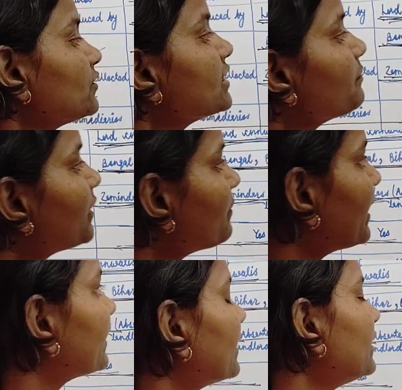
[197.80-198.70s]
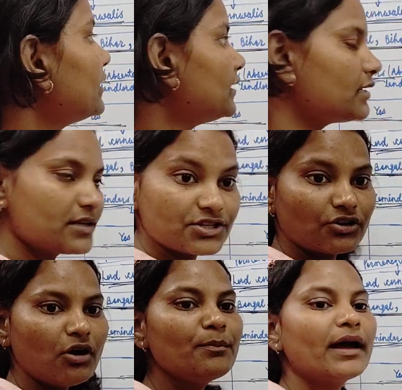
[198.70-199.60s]
It was implemented in the
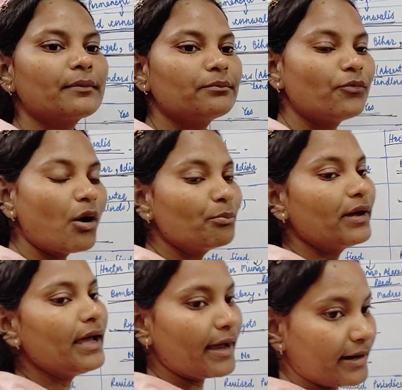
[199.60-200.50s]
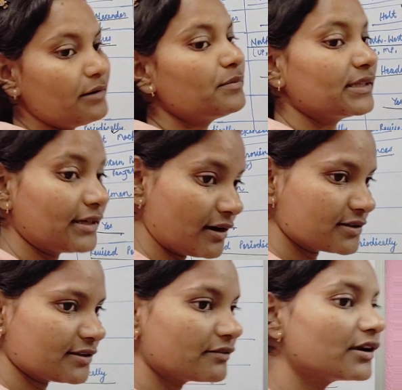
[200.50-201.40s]
region of Bombay and Madras.